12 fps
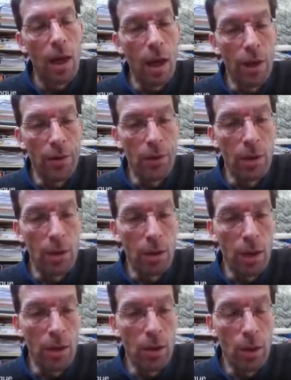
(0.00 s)
and
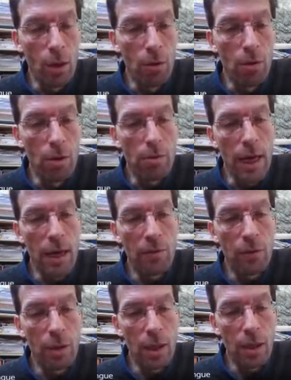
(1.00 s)
in the lower
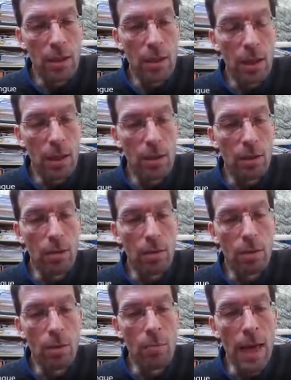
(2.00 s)
graph you can see
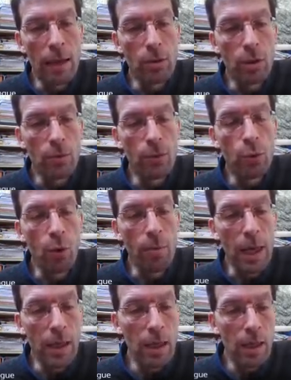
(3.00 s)
the amount of
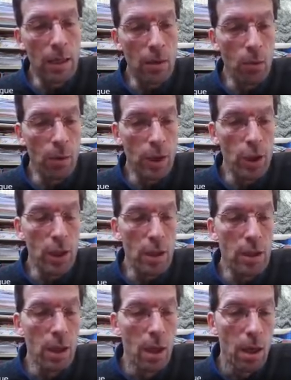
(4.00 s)
tourmaline, which
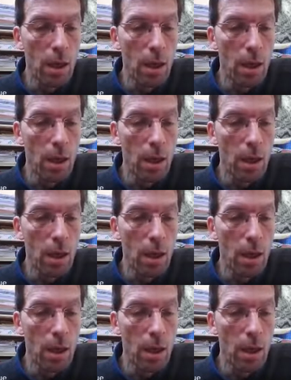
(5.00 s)
is